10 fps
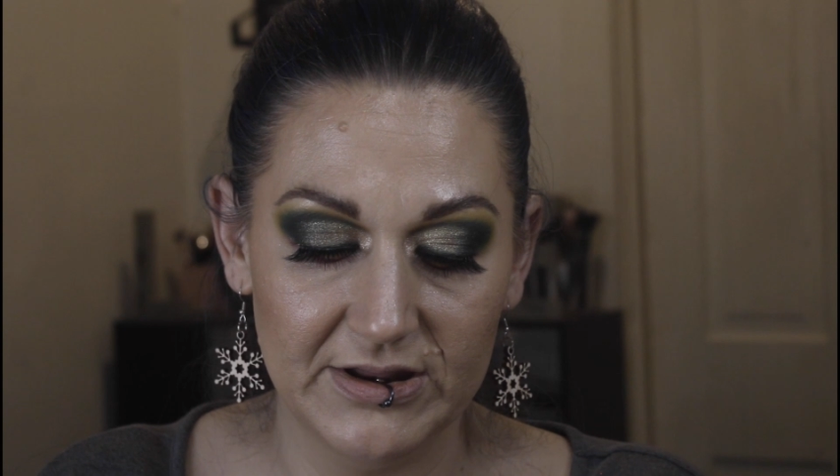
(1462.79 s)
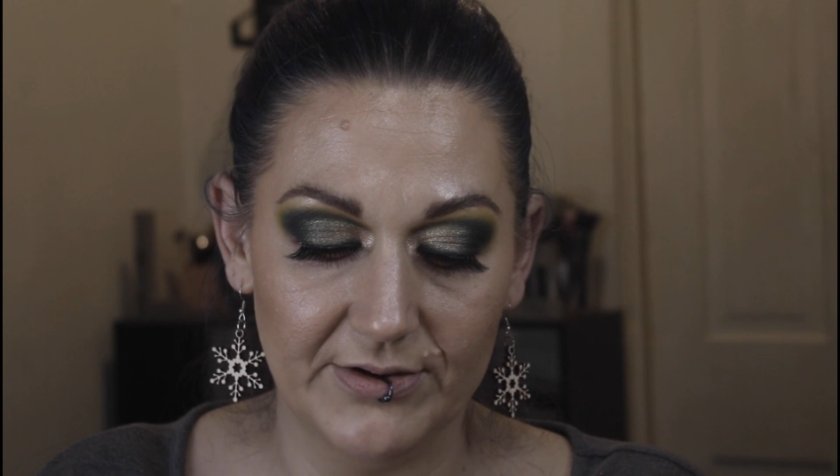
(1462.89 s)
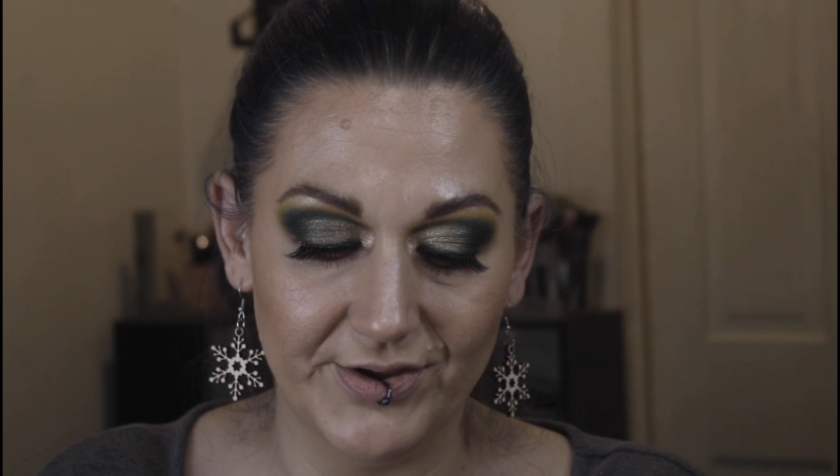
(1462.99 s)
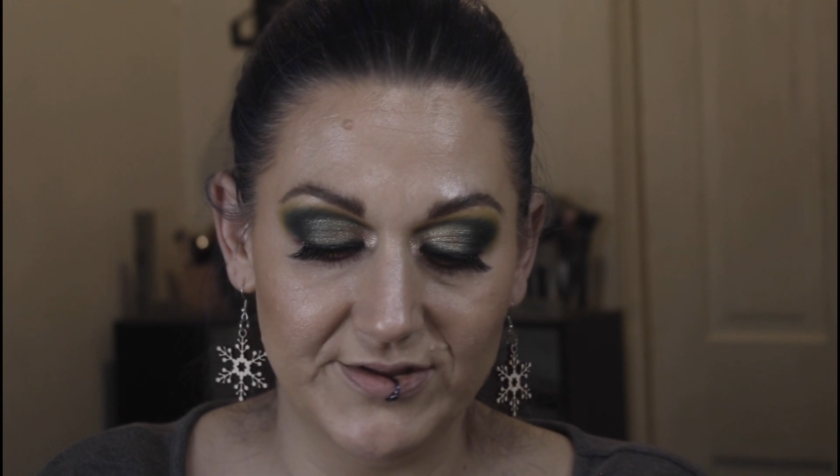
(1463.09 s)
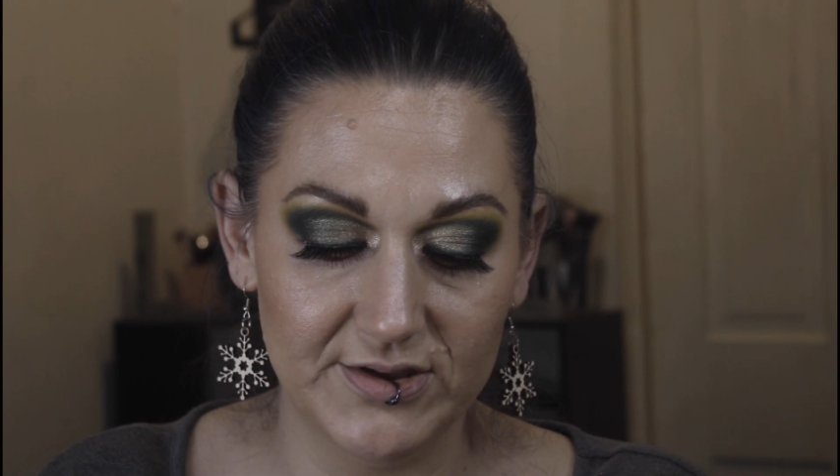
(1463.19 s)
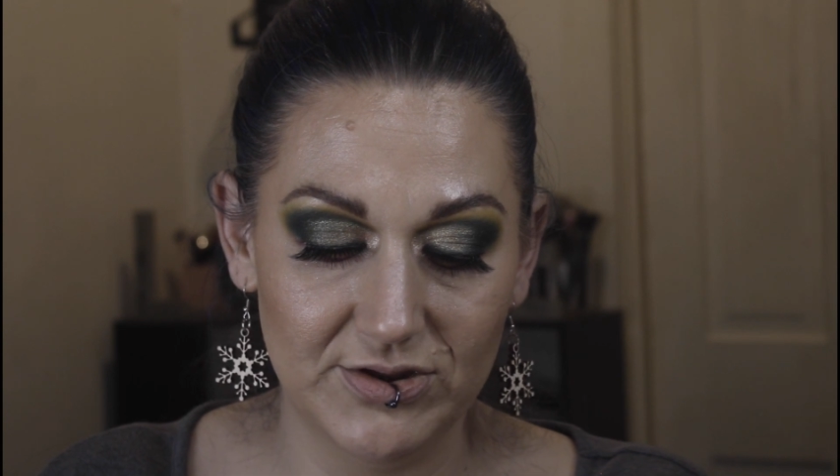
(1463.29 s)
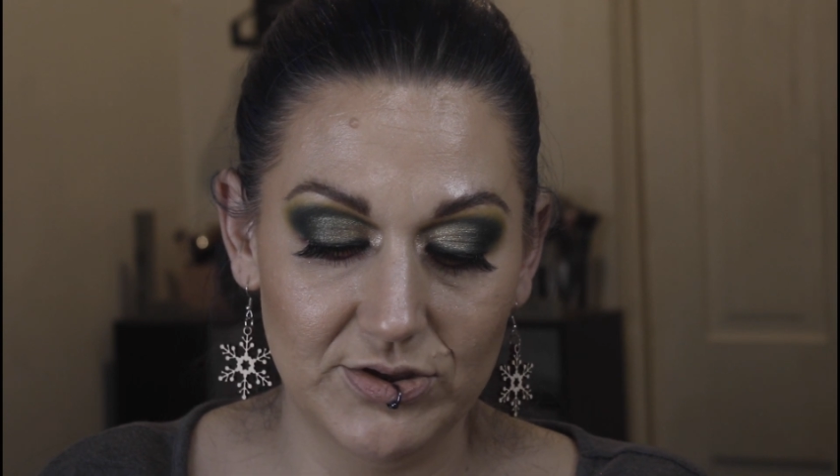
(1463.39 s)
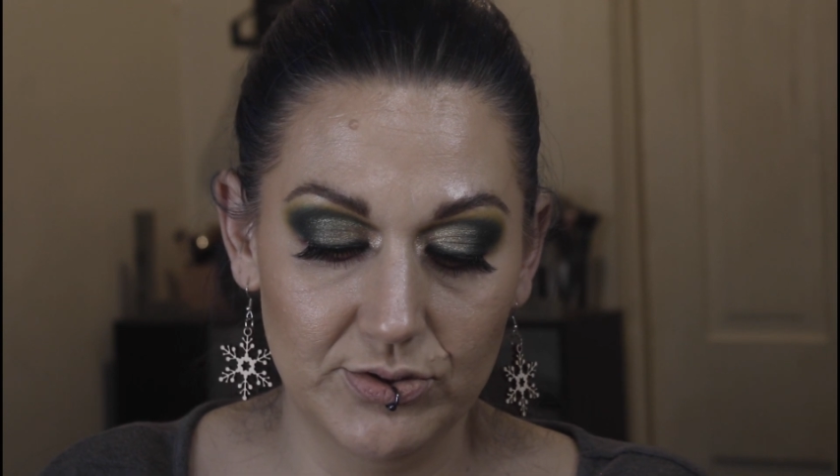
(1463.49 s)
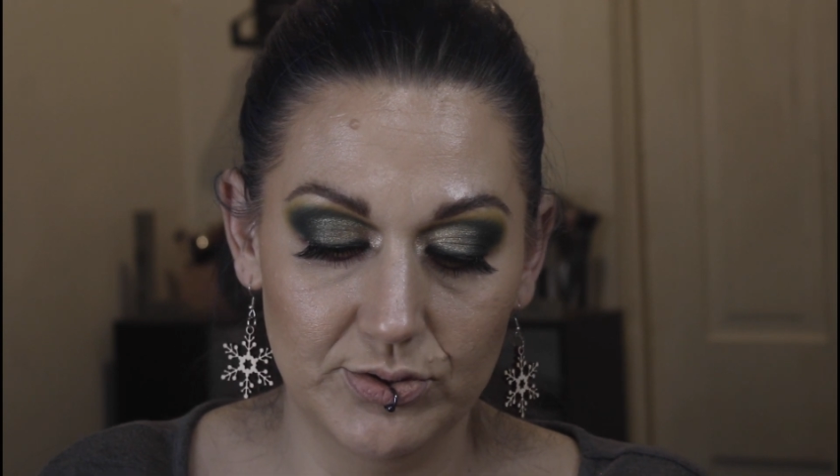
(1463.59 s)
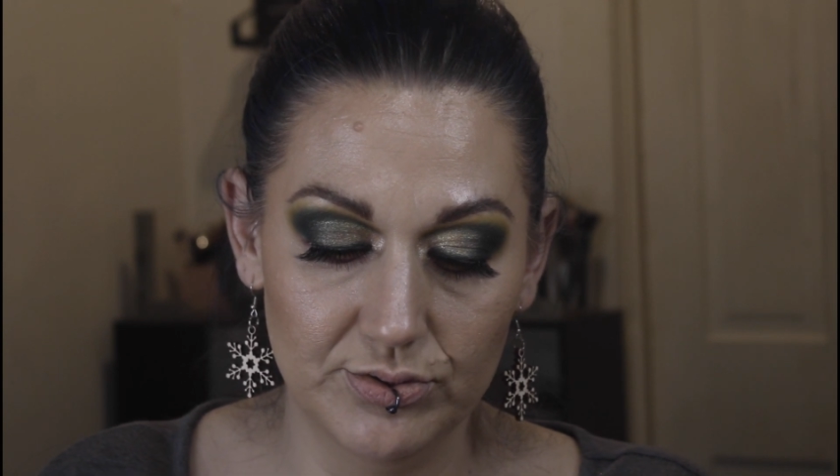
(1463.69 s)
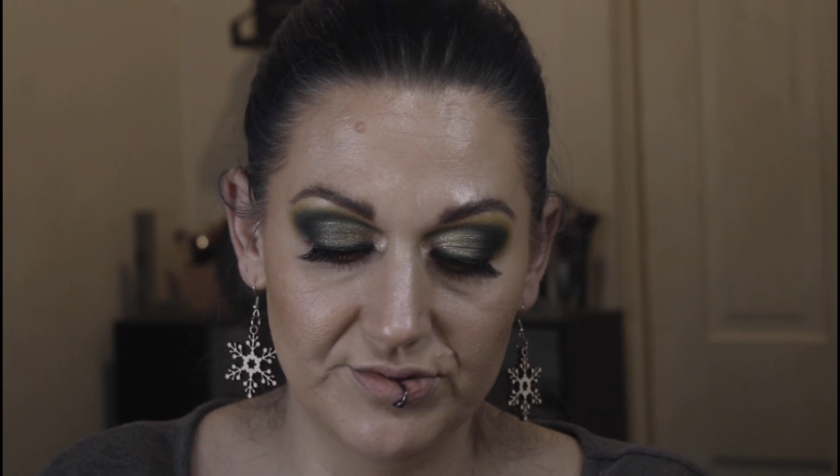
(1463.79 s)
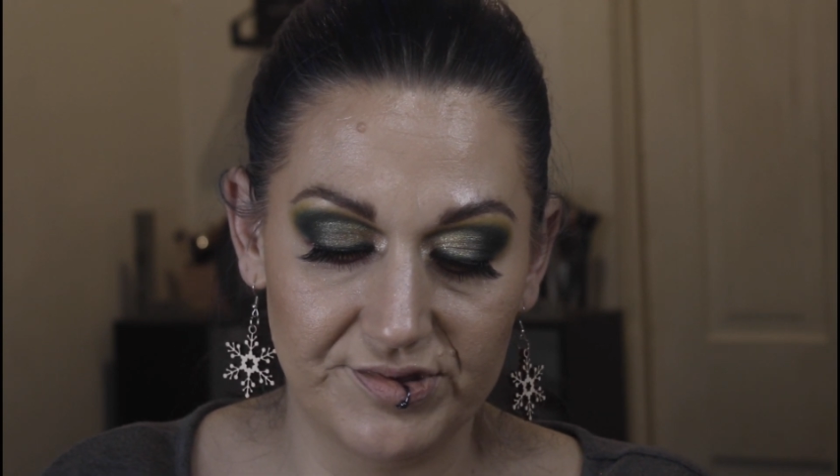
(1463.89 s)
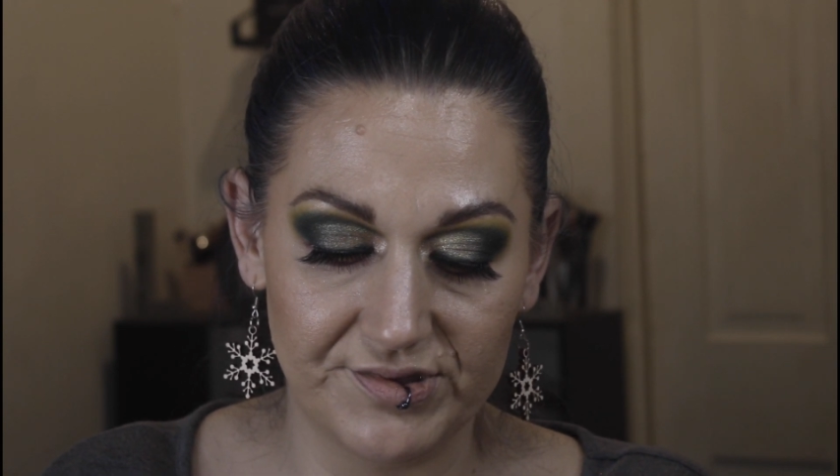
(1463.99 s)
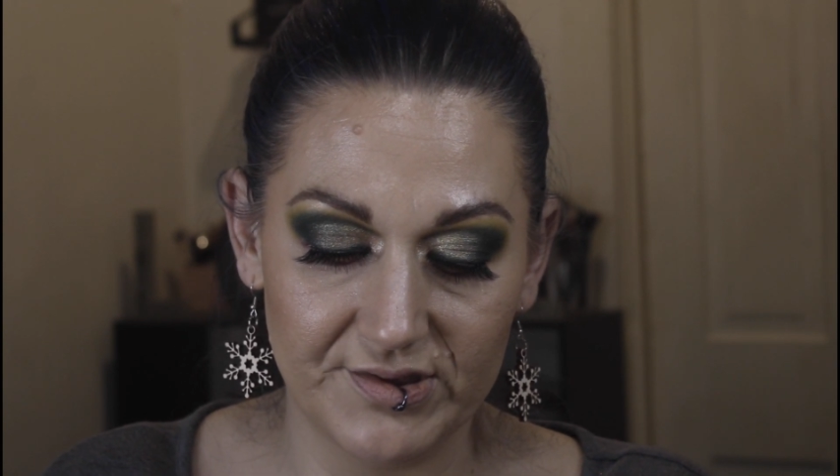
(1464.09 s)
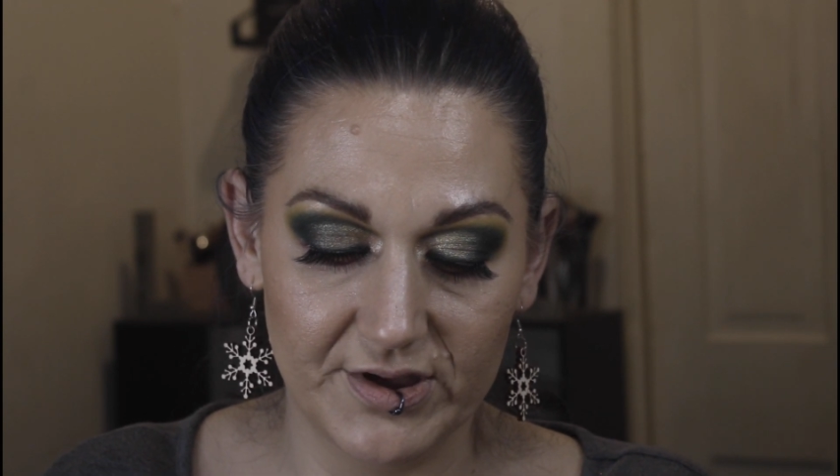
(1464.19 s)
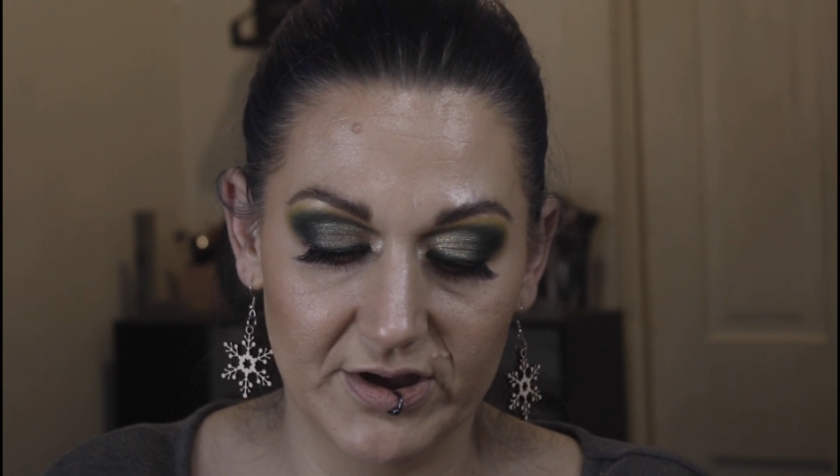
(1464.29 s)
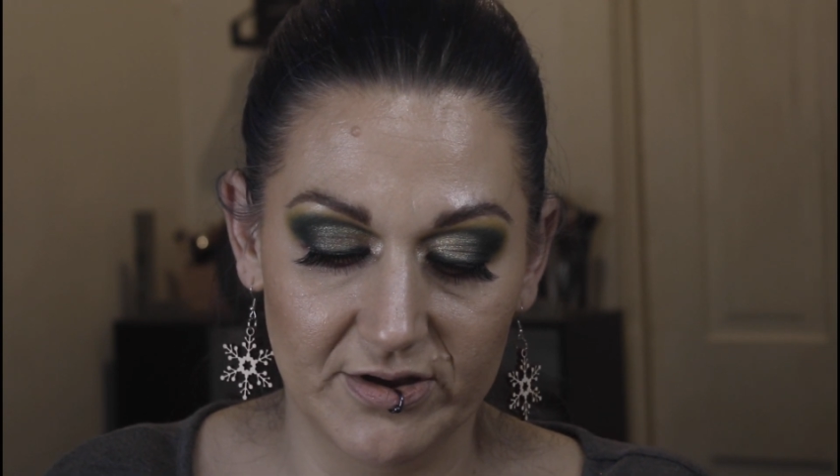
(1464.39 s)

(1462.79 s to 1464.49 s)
Now I did use